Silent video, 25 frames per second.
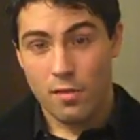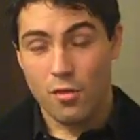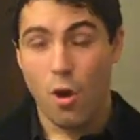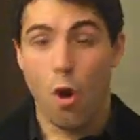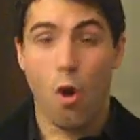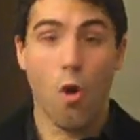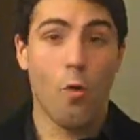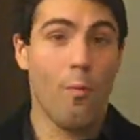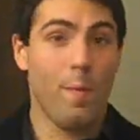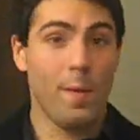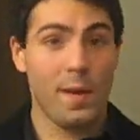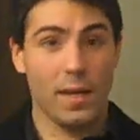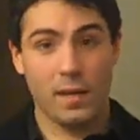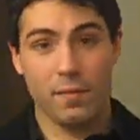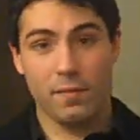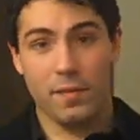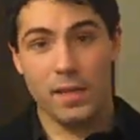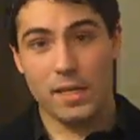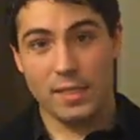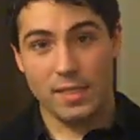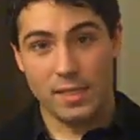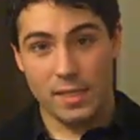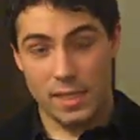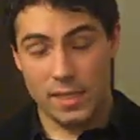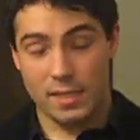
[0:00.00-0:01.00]
The opening of
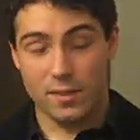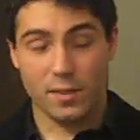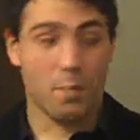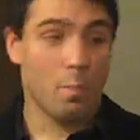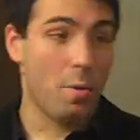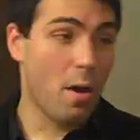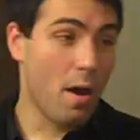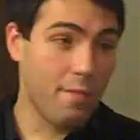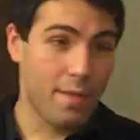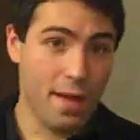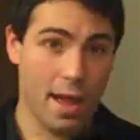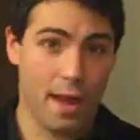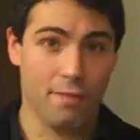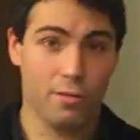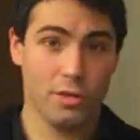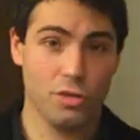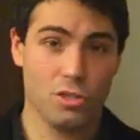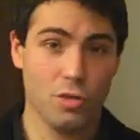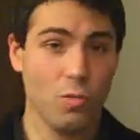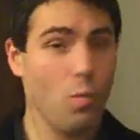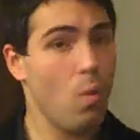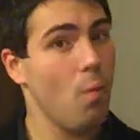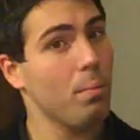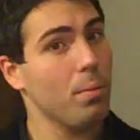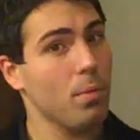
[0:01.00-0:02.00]
this is above
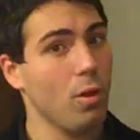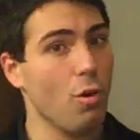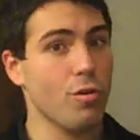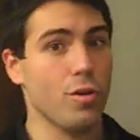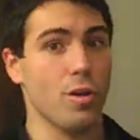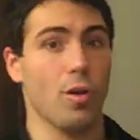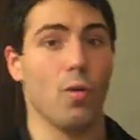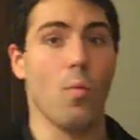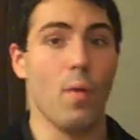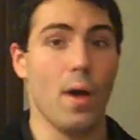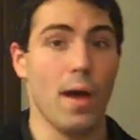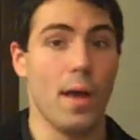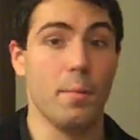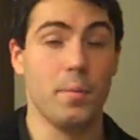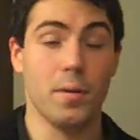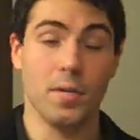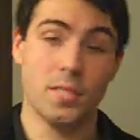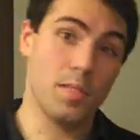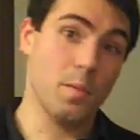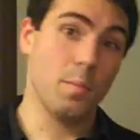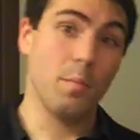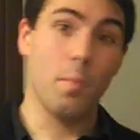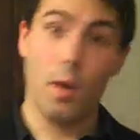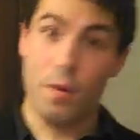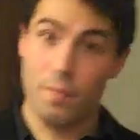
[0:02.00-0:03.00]
average. It won't blow you away, but
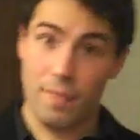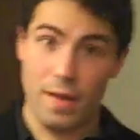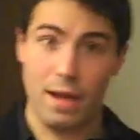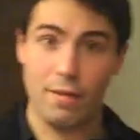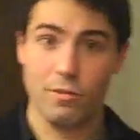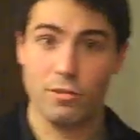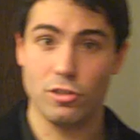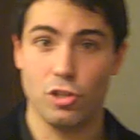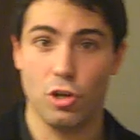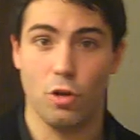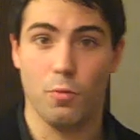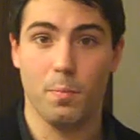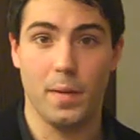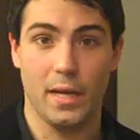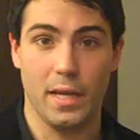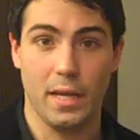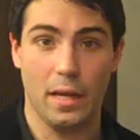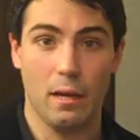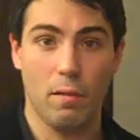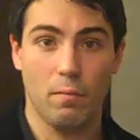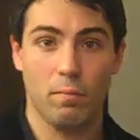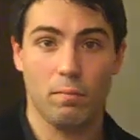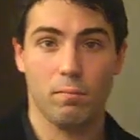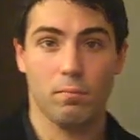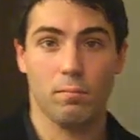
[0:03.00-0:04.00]
it's above average
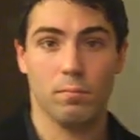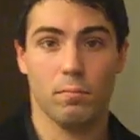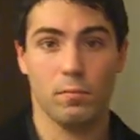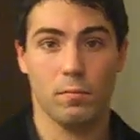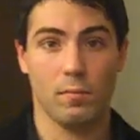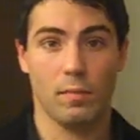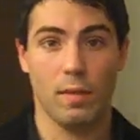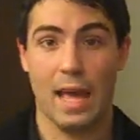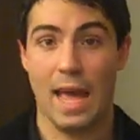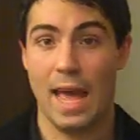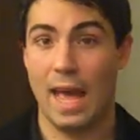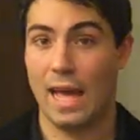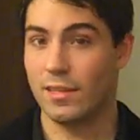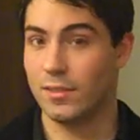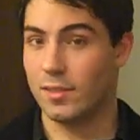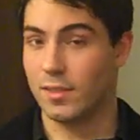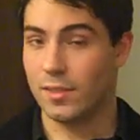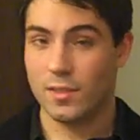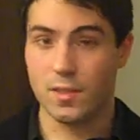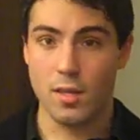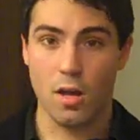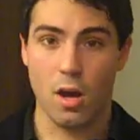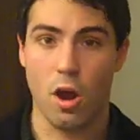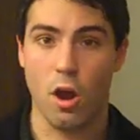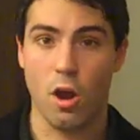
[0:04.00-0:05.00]
opening, as
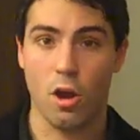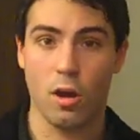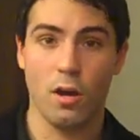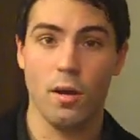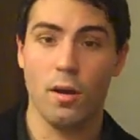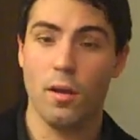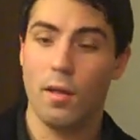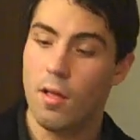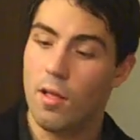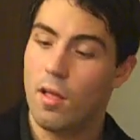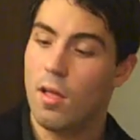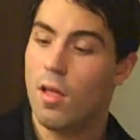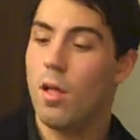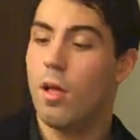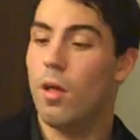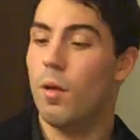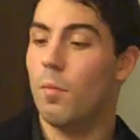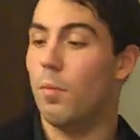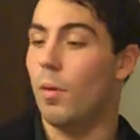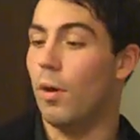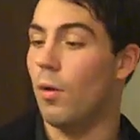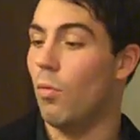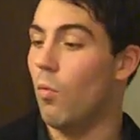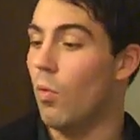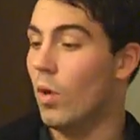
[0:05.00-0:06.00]
is the heart.
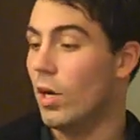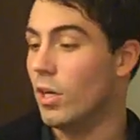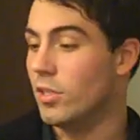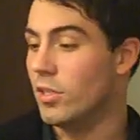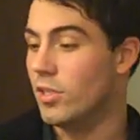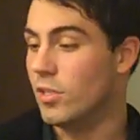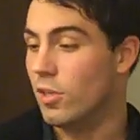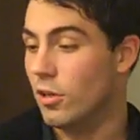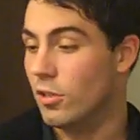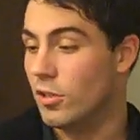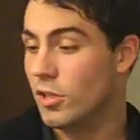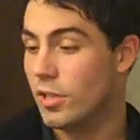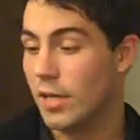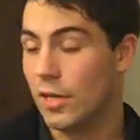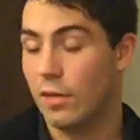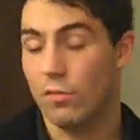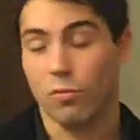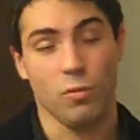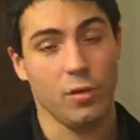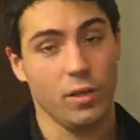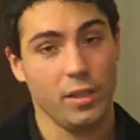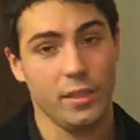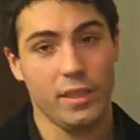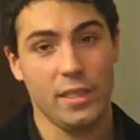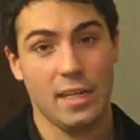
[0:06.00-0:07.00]
But where it starts to get
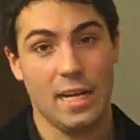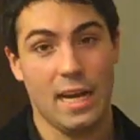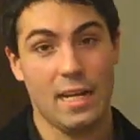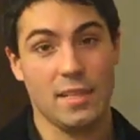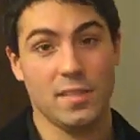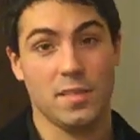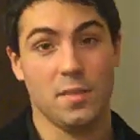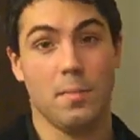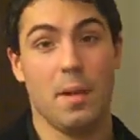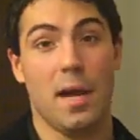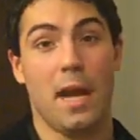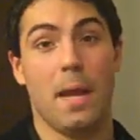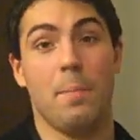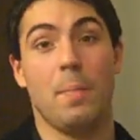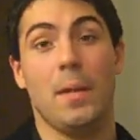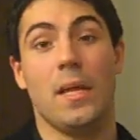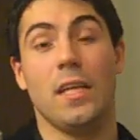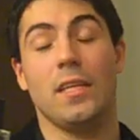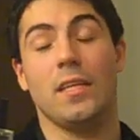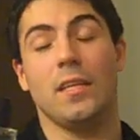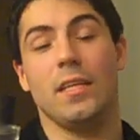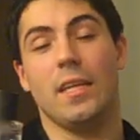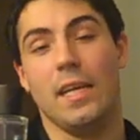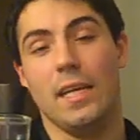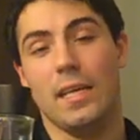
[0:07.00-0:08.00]
really nice, in my
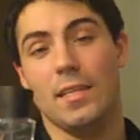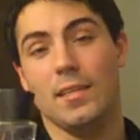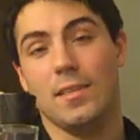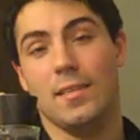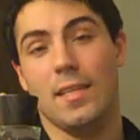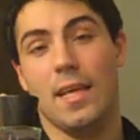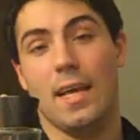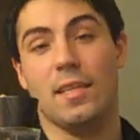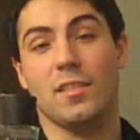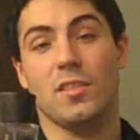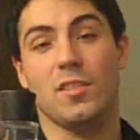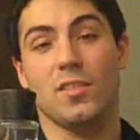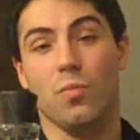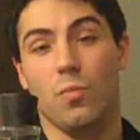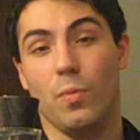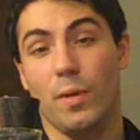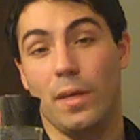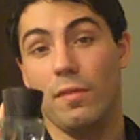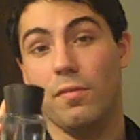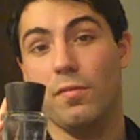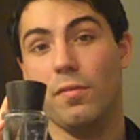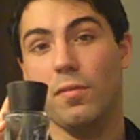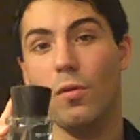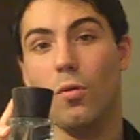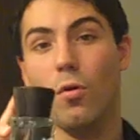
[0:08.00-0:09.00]
opinion, is that
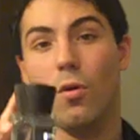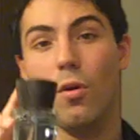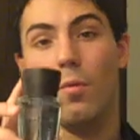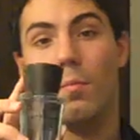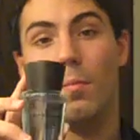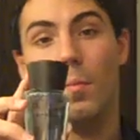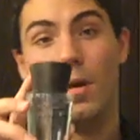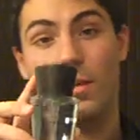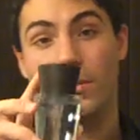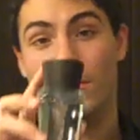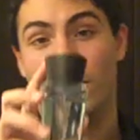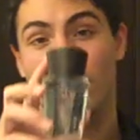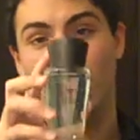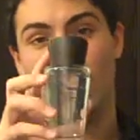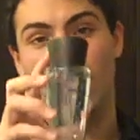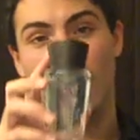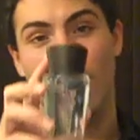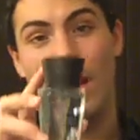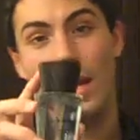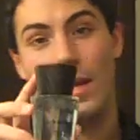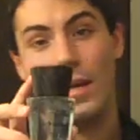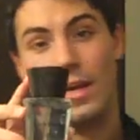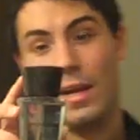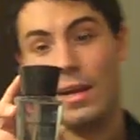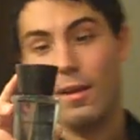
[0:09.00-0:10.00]
sweet floral musk
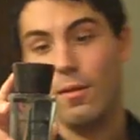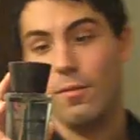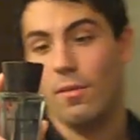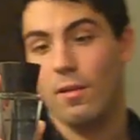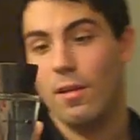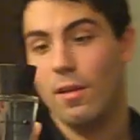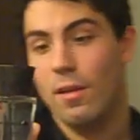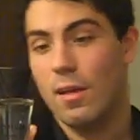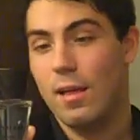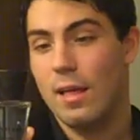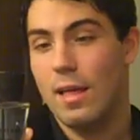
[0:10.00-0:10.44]
dry down.